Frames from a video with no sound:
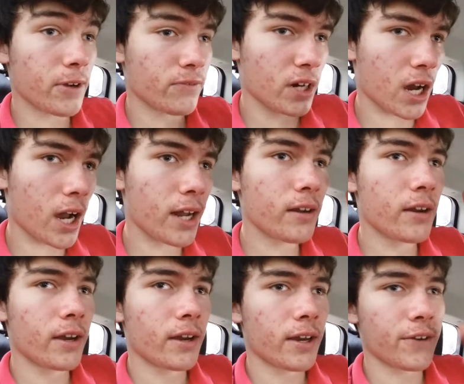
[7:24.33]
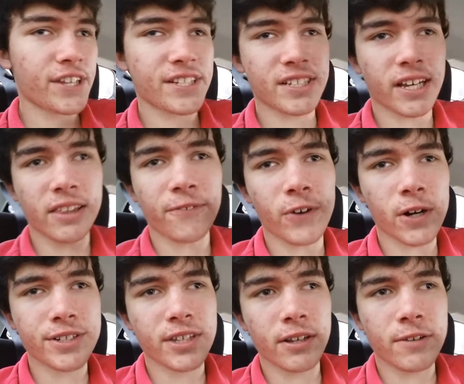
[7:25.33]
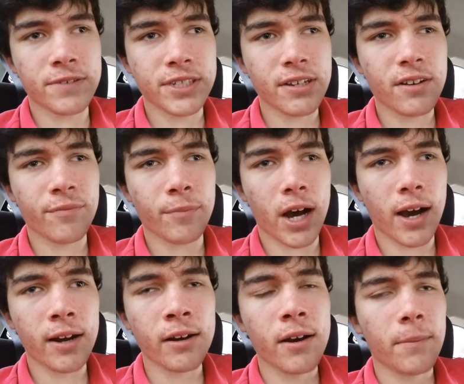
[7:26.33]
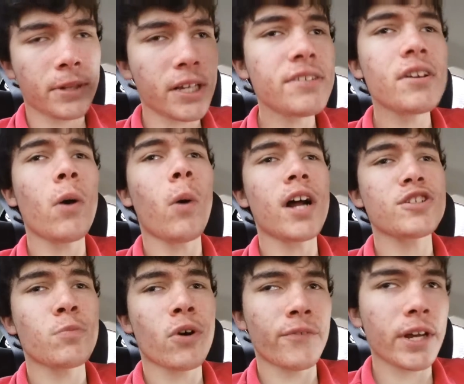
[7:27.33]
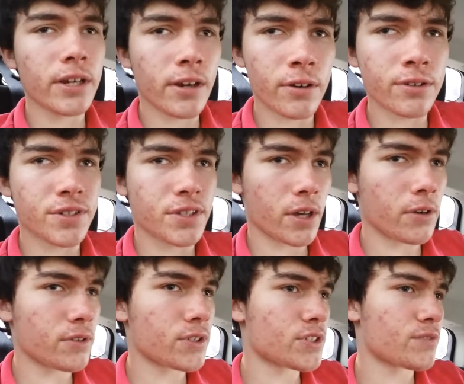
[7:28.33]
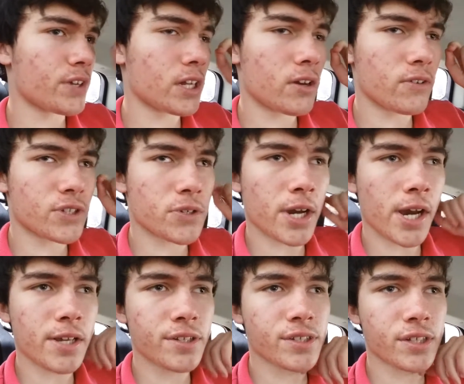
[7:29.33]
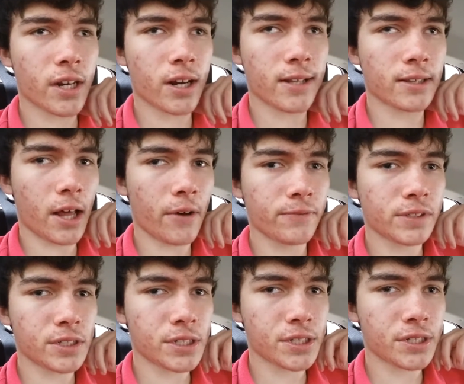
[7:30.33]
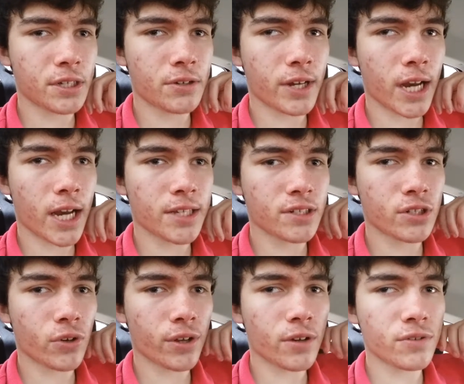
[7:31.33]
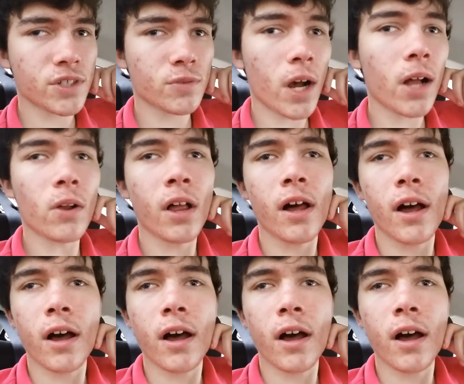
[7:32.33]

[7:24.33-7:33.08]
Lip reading: If not, if this is like the first thing you've seen of mine, please go watch more videos. Those videos are nice, and I'd love to see you guys enjoy those as well.